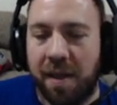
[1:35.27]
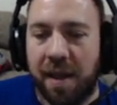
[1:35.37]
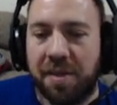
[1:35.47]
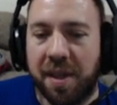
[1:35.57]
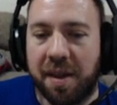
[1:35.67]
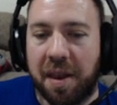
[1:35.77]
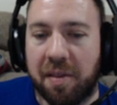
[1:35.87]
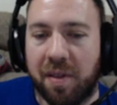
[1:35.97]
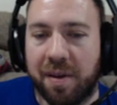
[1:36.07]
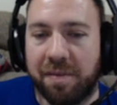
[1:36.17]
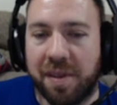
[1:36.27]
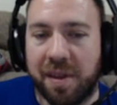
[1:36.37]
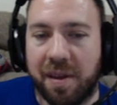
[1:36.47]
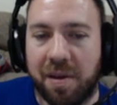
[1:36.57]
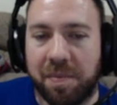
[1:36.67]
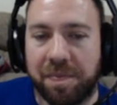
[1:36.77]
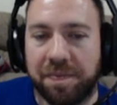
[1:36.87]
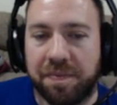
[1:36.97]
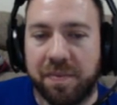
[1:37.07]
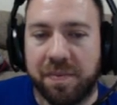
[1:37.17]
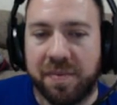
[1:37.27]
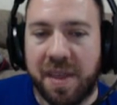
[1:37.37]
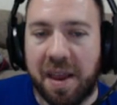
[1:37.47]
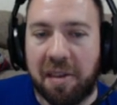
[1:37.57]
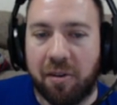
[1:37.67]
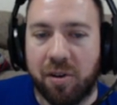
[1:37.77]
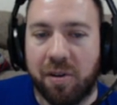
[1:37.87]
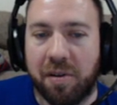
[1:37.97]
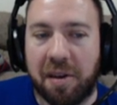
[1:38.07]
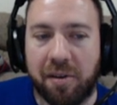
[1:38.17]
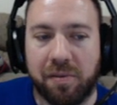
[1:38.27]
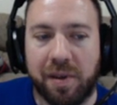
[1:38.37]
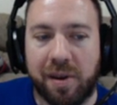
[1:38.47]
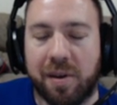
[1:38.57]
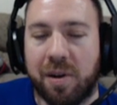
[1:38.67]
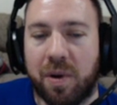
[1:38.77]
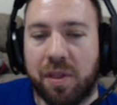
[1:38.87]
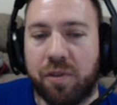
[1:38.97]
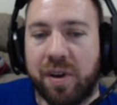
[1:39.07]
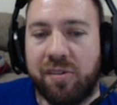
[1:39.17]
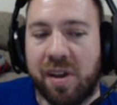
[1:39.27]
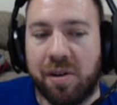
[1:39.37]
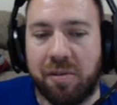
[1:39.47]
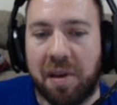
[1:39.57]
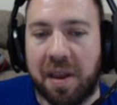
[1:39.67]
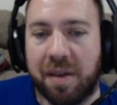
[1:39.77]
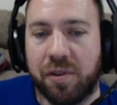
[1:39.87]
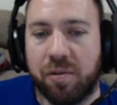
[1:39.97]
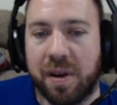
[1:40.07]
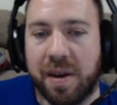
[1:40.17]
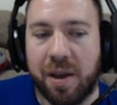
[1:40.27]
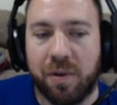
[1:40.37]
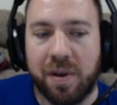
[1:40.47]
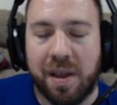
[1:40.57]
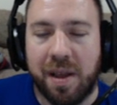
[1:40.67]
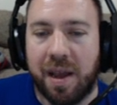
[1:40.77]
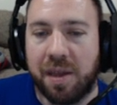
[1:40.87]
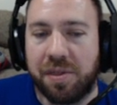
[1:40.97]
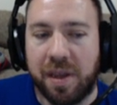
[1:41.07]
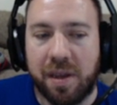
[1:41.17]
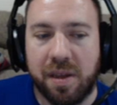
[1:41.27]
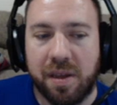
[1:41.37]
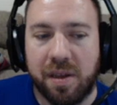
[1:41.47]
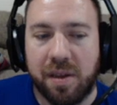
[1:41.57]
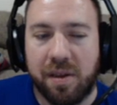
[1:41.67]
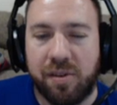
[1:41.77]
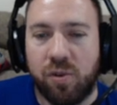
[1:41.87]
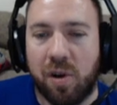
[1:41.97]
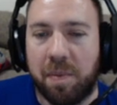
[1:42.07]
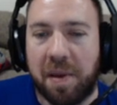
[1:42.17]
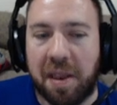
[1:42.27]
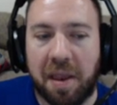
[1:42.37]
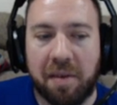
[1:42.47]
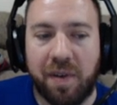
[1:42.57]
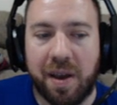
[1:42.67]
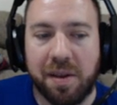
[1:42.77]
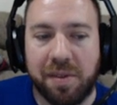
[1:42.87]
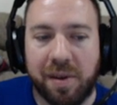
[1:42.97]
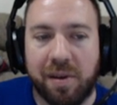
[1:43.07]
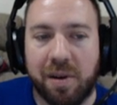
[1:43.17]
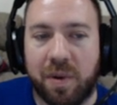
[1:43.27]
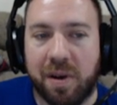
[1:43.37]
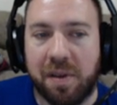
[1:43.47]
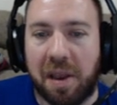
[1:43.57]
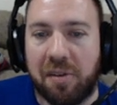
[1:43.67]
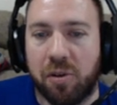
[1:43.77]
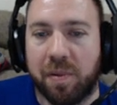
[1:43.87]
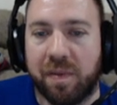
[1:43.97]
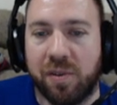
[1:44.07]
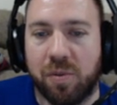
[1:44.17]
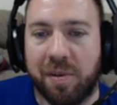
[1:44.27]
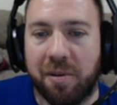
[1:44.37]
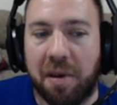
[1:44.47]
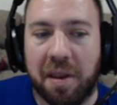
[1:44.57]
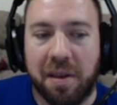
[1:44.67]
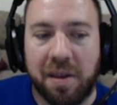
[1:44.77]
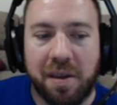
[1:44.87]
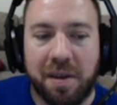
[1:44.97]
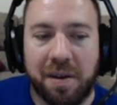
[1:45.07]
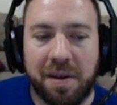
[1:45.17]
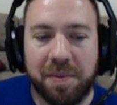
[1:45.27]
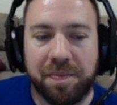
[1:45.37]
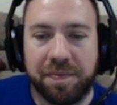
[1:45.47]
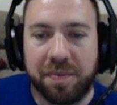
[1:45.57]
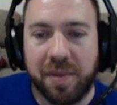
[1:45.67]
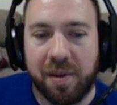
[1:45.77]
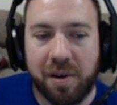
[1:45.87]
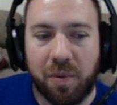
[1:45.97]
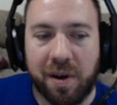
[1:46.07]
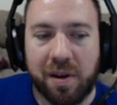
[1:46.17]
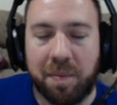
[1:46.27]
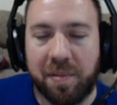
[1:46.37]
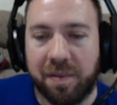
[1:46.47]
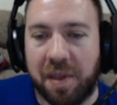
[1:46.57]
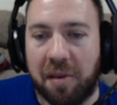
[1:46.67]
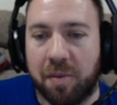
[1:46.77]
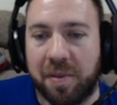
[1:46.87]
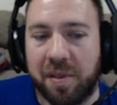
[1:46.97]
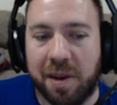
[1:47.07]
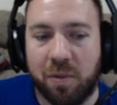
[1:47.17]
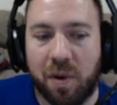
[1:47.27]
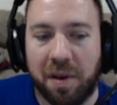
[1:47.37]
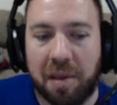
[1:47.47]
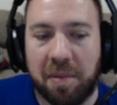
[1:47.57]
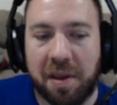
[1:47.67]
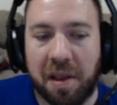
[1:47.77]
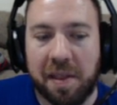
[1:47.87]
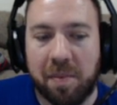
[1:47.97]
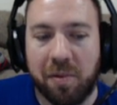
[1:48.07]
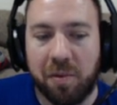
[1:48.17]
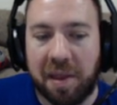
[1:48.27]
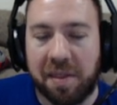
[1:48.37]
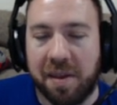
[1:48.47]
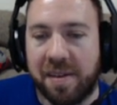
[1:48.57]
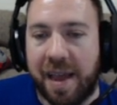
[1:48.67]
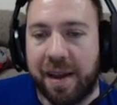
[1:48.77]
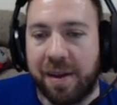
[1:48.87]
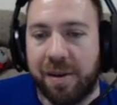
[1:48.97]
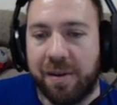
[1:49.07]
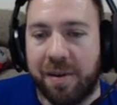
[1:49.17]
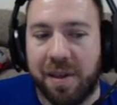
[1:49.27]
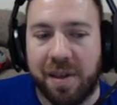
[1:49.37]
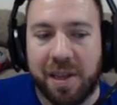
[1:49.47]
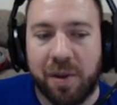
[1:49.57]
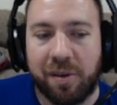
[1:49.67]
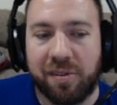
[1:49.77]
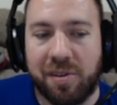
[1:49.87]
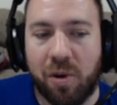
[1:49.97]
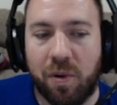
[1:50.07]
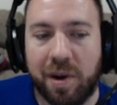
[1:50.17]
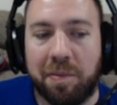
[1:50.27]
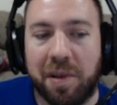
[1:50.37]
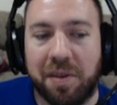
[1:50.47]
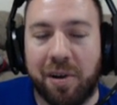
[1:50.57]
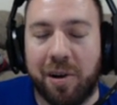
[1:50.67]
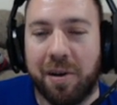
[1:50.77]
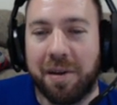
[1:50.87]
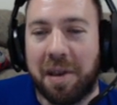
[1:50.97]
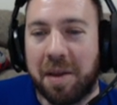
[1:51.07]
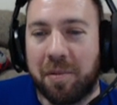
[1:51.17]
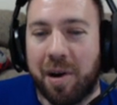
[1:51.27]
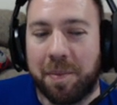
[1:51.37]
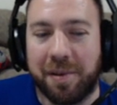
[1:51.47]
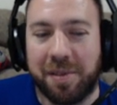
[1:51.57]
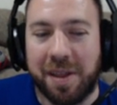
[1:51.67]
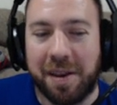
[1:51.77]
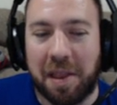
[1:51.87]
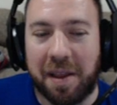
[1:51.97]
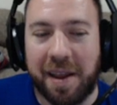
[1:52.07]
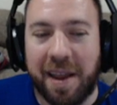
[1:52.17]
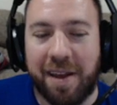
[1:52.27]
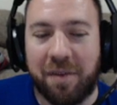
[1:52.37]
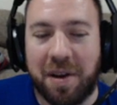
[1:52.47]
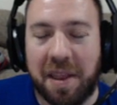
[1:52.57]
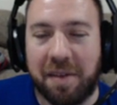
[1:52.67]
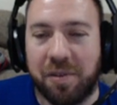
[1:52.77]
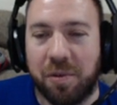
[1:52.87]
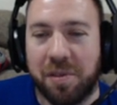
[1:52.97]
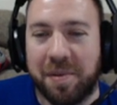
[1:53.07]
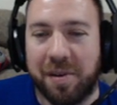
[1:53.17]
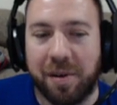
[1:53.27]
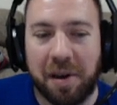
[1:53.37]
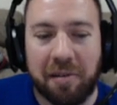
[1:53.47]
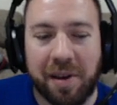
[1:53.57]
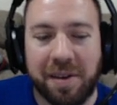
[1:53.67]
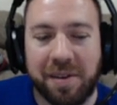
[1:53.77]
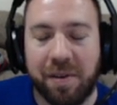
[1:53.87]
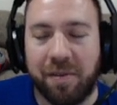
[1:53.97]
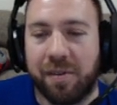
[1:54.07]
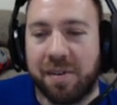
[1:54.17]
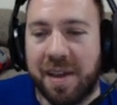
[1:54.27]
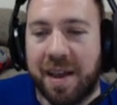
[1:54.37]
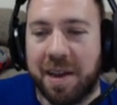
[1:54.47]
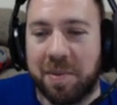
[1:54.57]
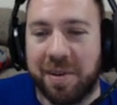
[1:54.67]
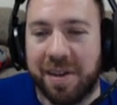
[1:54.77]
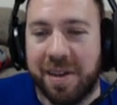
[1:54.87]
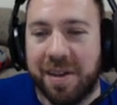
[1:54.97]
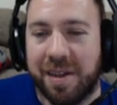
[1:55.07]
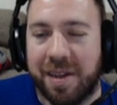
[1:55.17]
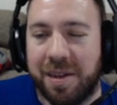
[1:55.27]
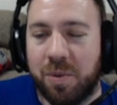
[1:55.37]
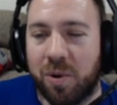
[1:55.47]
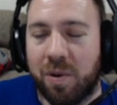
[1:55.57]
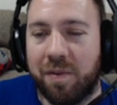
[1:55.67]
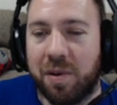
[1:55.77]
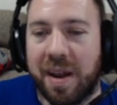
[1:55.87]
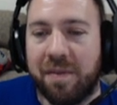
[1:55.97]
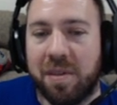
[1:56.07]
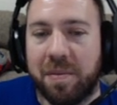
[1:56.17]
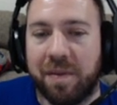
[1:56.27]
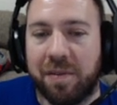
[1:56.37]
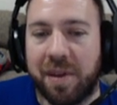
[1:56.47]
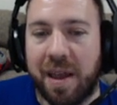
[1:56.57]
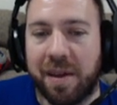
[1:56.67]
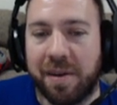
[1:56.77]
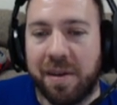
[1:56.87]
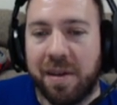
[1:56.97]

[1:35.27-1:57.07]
I think it's a lot of the SR cards here. Like, you're going to want 3 Channelers. I have 2 right now. I think 2 Harpists is fine. I think you're going to want at least 2 Perfumers. You're going to want a couple of these Harpy Lady 1s because they boost the attack here. You actually don't want to play the Cyber Harpy Ladies like I have. I just have 2 of them in here because they're 1800 attack, but you want to avoid having them in if you can.